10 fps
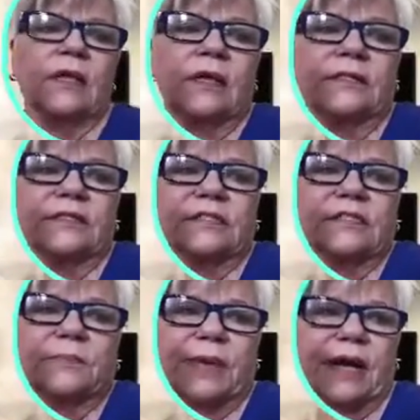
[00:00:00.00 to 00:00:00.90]
This is
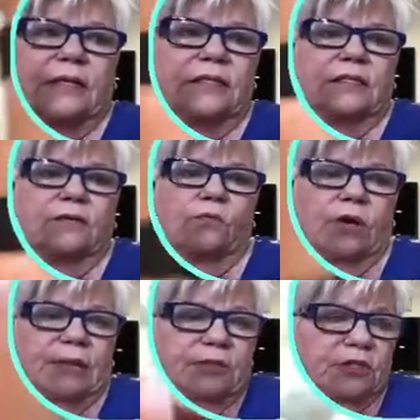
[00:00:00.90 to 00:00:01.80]
the palette of what
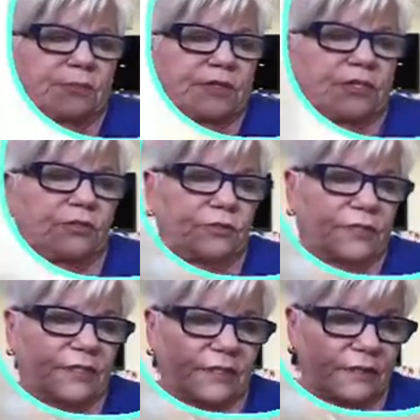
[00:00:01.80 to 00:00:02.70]
I'm going to be
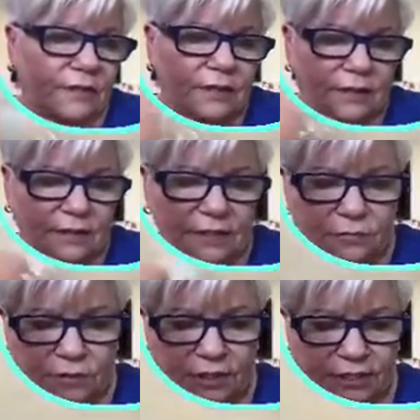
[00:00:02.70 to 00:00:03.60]
using. This
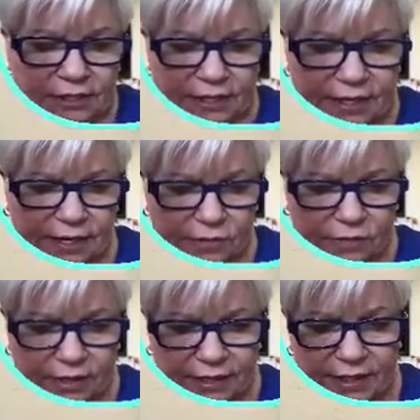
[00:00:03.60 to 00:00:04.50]
one doesn't count
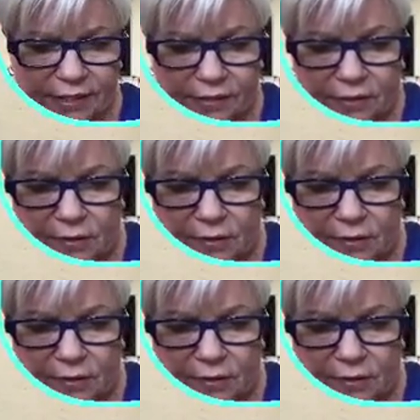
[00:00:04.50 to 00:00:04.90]
right here.